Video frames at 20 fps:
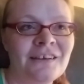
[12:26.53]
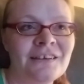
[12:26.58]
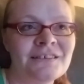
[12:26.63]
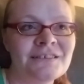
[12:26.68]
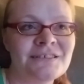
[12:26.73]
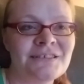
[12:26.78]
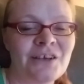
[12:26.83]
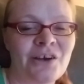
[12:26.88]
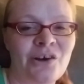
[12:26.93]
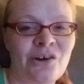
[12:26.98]

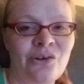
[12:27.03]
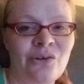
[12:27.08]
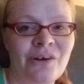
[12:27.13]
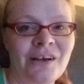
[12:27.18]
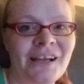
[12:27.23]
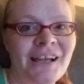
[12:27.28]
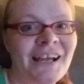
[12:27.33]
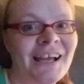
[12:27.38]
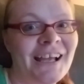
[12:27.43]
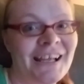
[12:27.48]
So,
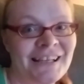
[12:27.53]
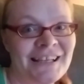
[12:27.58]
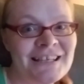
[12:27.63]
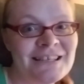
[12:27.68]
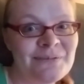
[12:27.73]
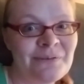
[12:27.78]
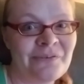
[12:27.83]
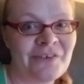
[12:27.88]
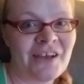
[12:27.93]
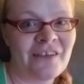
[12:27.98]
at
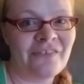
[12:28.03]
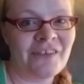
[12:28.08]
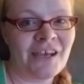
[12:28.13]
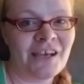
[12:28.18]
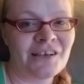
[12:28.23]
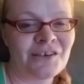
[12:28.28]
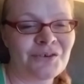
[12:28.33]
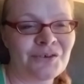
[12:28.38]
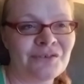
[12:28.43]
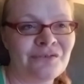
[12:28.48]
least we've got
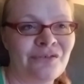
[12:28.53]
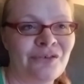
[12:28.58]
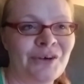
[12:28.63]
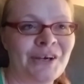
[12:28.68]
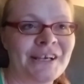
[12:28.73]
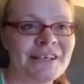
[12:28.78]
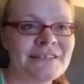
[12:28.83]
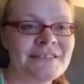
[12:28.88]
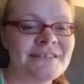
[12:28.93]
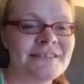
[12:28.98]
that going
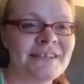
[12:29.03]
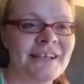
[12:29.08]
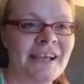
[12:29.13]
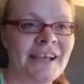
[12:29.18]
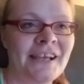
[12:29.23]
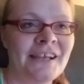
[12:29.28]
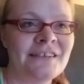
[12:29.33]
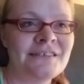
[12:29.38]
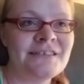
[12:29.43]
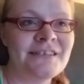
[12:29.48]
for us.
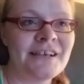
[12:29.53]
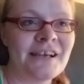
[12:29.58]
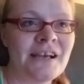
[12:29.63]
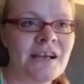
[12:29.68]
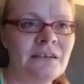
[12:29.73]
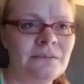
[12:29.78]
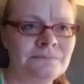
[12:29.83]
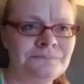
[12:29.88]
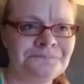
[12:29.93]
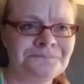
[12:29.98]

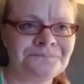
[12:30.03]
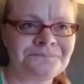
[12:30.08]
And,